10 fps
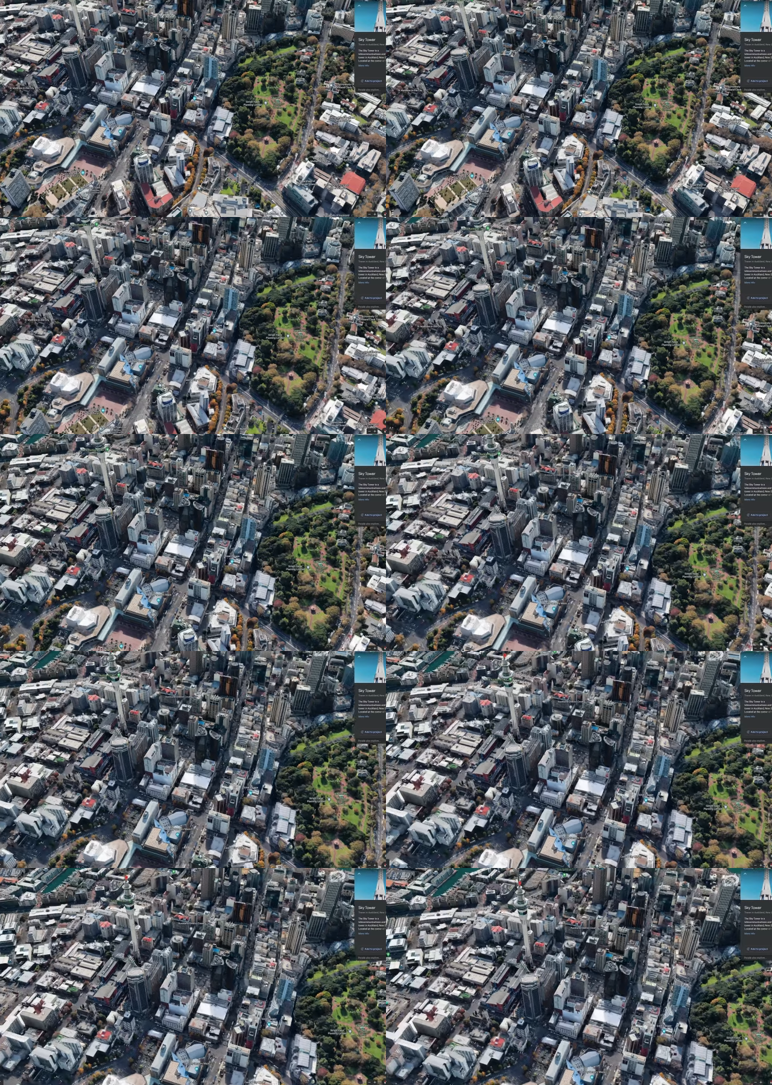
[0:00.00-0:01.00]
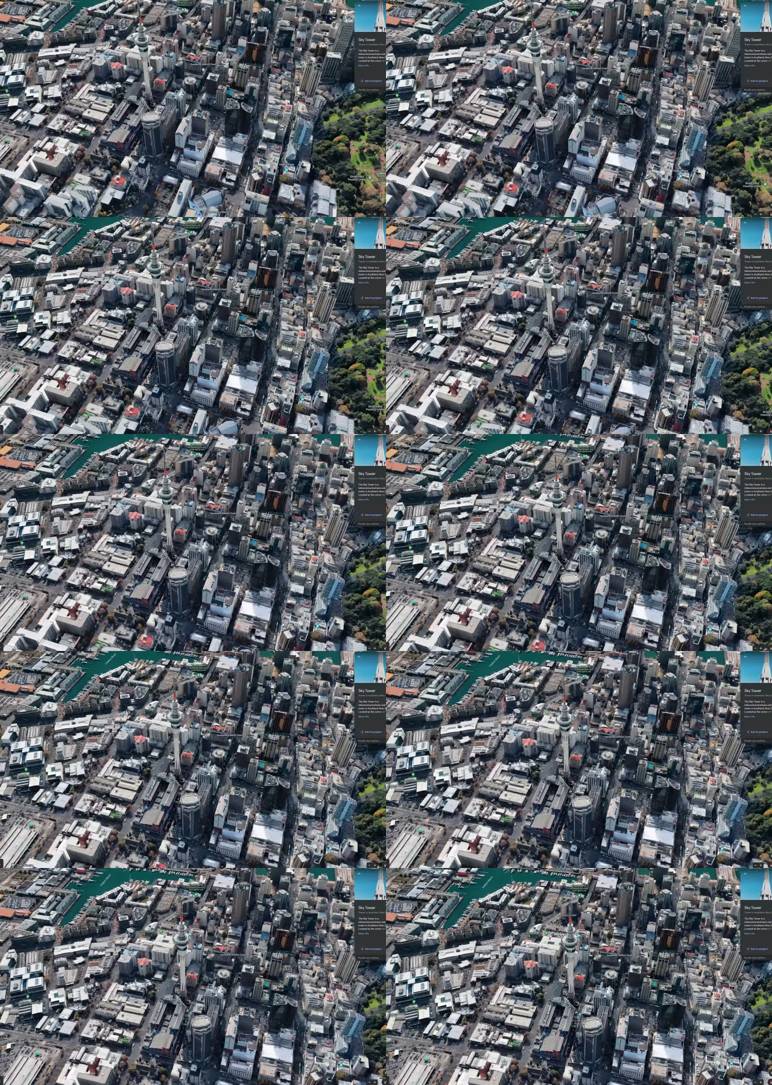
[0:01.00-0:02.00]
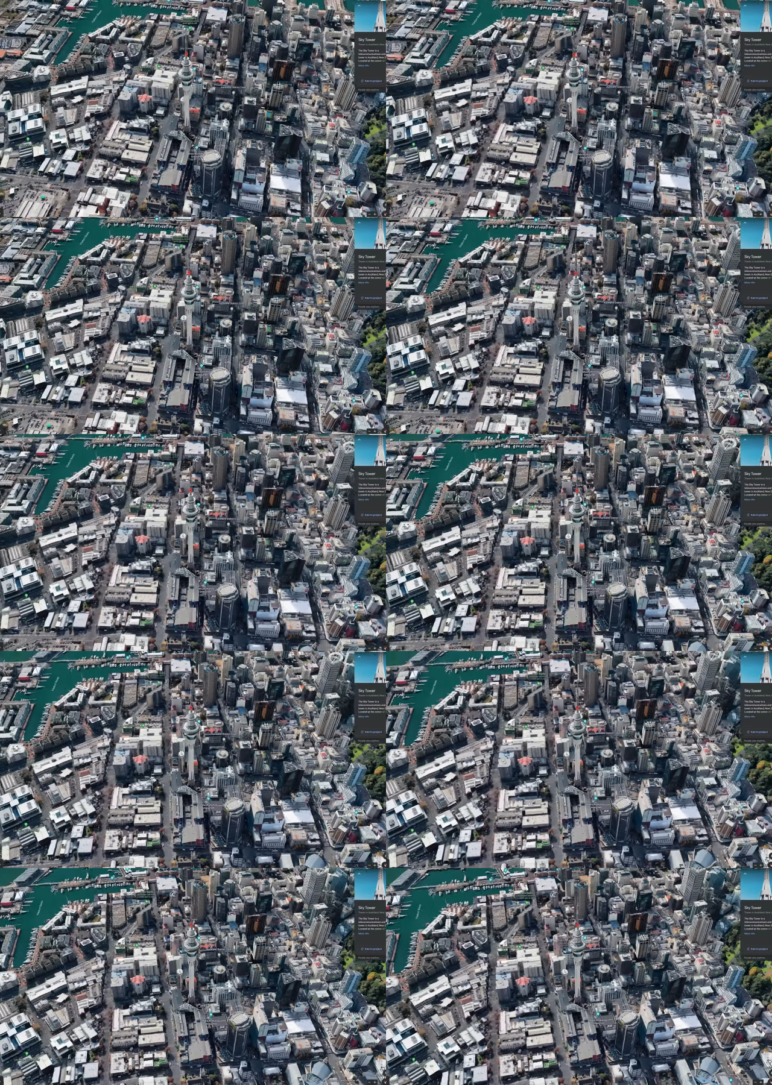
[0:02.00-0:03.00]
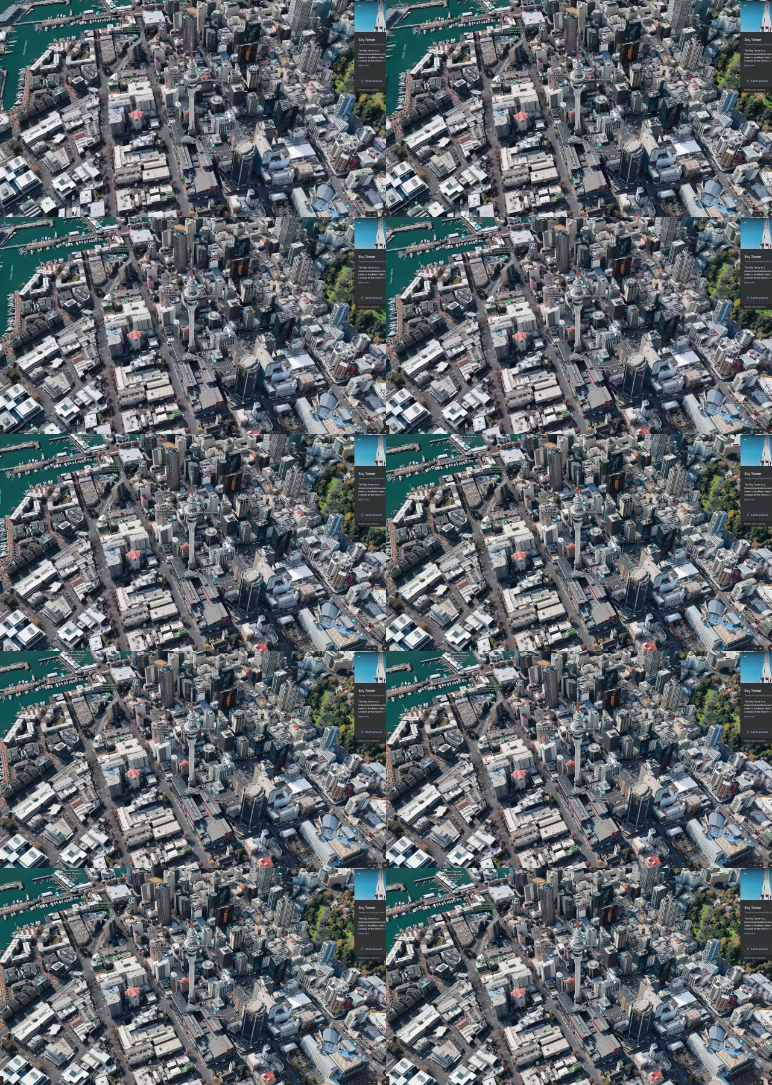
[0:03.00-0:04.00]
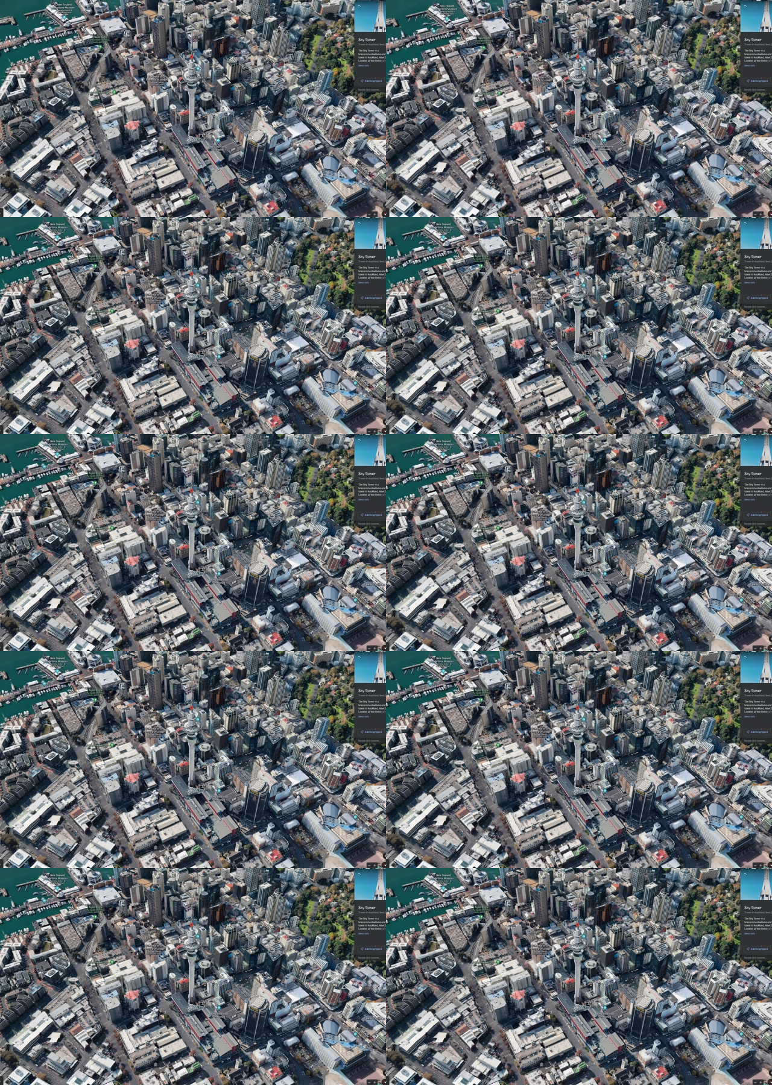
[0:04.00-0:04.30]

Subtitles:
[unreadable: no face in view]